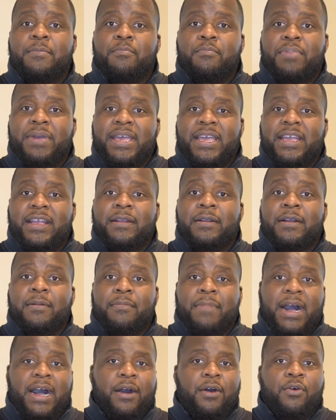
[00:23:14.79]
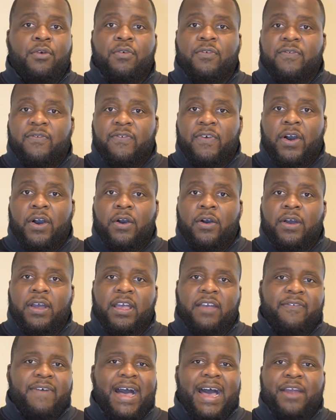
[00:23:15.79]
being my own fault
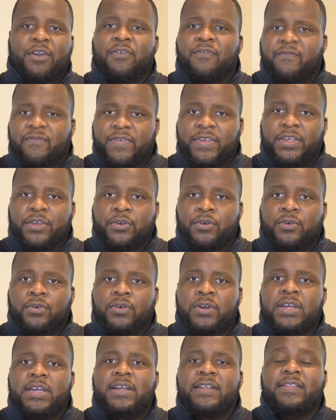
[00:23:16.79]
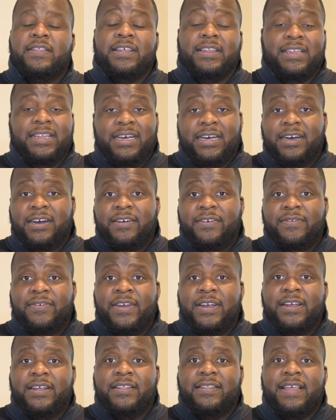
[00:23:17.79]
if I don't feel the love
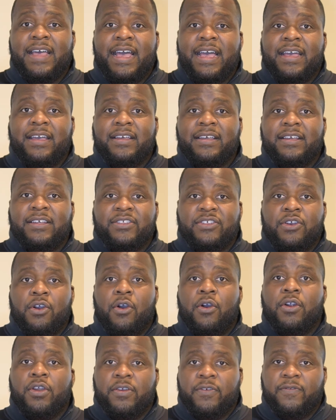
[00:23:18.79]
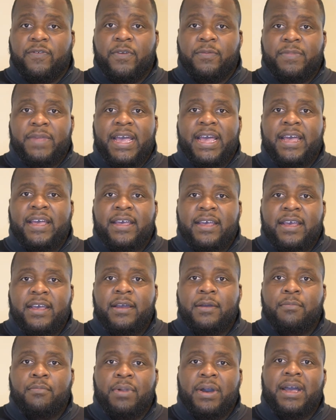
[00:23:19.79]
that is garnered from that.
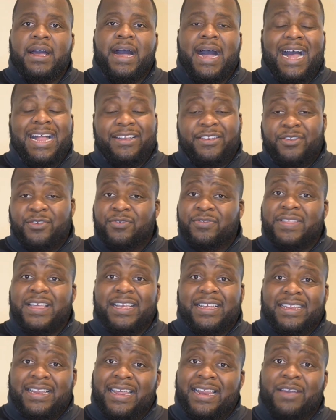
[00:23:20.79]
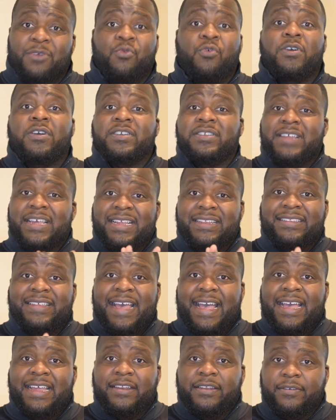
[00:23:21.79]
But I do think that it works in
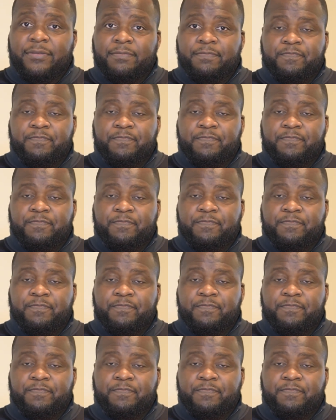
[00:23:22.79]
tandem.